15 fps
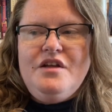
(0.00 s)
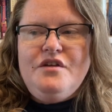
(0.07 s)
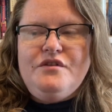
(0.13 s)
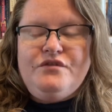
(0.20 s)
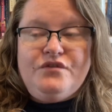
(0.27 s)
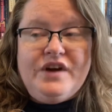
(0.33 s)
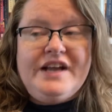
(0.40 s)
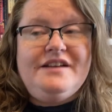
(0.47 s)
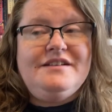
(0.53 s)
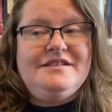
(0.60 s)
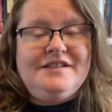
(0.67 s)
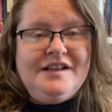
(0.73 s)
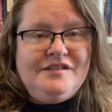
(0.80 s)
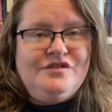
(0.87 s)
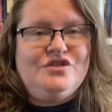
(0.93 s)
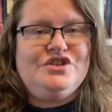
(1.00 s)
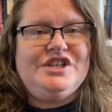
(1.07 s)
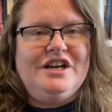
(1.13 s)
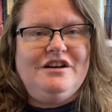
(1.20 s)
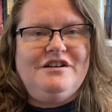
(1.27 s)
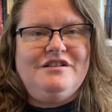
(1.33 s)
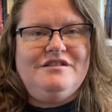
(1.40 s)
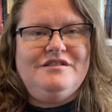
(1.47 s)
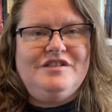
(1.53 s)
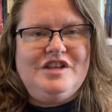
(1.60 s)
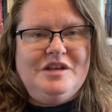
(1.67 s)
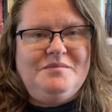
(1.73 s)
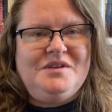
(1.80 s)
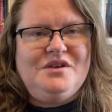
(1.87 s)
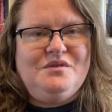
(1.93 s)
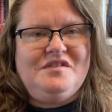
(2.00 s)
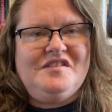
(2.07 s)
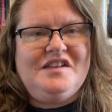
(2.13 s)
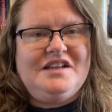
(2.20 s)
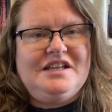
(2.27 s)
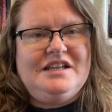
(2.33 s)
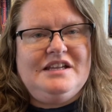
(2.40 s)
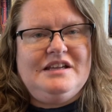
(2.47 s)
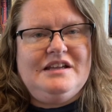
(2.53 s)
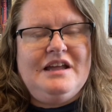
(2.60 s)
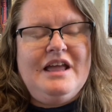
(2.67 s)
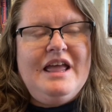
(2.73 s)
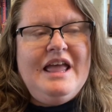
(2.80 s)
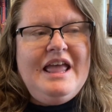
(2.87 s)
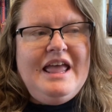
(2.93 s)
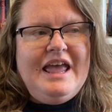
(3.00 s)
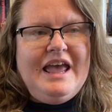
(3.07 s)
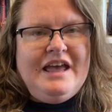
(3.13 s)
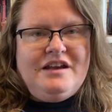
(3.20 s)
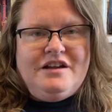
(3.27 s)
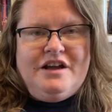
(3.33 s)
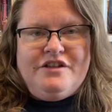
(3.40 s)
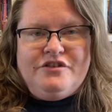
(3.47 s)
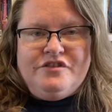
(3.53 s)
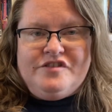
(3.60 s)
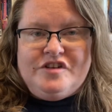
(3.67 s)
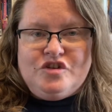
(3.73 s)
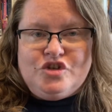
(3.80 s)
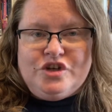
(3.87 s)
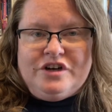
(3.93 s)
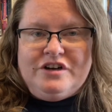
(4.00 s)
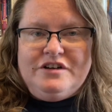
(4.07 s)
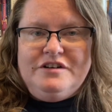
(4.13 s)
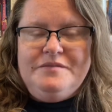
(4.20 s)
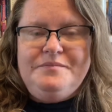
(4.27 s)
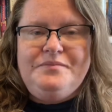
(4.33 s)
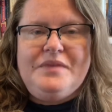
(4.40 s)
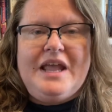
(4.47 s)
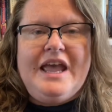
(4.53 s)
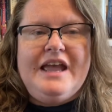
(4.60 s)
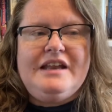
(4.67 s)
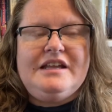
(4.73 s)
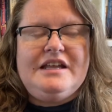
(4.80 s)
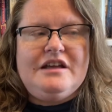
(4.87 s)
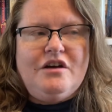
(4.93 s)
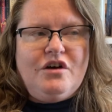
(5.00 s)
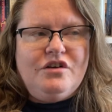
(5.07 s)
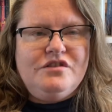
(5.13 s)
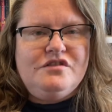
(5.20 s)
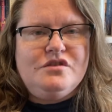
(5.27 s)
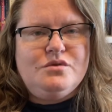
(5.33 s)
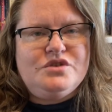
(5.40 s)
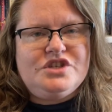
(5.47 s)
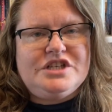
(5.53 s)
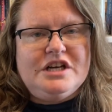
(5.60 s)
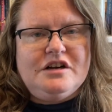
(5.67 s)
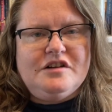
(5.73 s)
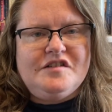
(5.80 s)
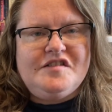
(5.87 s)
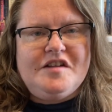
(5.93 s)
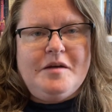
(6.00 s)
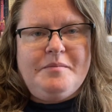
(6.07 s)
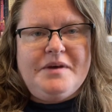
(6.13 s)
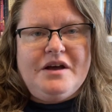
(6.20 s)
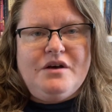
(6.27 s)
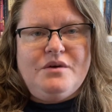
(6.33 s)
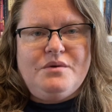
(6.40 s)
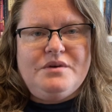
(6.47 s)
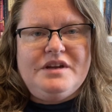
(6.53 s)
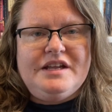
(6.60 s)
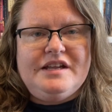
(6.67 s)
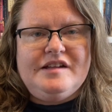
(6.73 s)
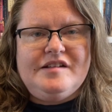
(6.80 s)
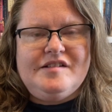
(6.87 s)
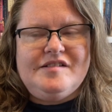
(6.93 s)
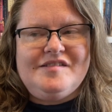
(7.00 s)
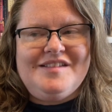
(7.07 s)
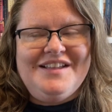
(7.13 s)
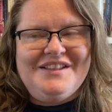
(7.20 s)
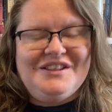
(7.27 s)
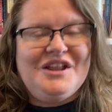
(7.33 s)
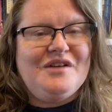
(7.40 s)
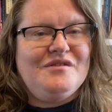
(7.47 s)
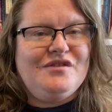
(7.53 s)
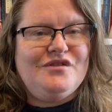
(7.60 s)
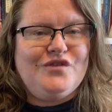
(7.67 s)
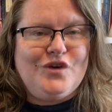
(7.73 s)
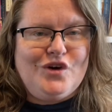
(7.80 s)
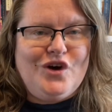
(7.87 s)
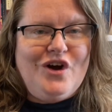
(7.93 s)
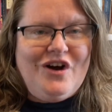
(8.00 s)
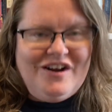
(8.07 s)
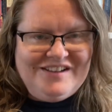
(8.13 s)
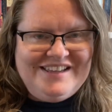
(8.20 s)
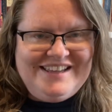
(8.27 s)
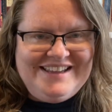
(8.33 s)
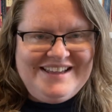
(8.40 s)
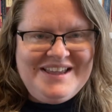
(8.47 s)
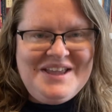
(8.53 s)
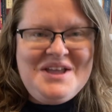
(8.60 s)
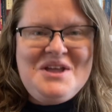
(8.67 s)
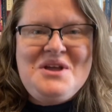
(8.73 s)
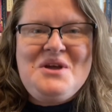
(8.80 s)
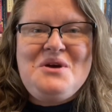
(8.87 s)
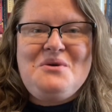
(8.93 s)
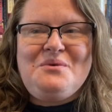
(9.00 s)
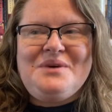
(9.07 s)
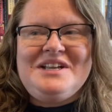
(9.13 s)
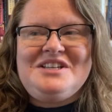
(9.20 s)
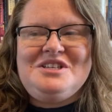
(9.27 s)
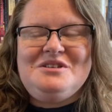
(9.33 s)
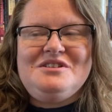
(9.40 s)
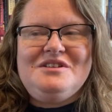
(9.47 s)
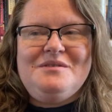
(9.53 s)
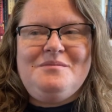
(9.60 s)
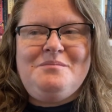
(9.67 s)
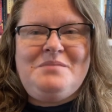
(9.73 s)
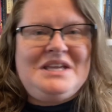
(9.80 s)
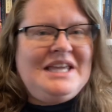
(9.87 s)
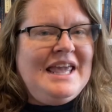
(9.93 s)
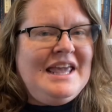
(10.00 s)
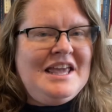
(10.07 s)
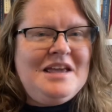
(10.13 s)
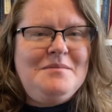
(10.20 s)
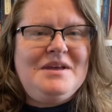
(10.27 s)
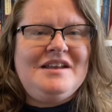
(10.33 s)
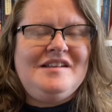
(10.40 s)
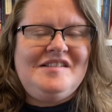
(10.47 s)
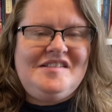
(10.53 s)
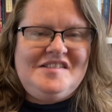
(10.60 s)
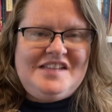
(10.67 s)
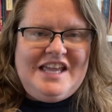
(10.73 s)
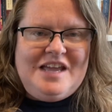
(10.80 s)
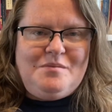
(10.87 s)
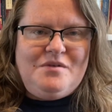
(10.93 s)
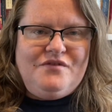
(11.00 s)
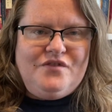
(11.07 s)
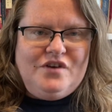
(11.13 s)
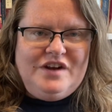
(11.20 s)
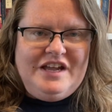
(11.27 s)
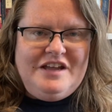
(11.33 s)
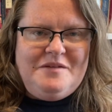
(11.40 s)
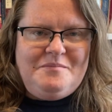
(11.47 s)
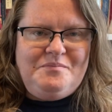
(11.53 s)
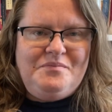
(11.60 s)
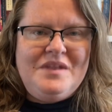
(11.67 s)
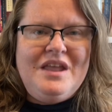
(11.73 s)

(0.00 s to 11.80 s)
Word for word: Fred does share the abuse that he and others endured and he also shares about his love for hockey, which became an escape for him.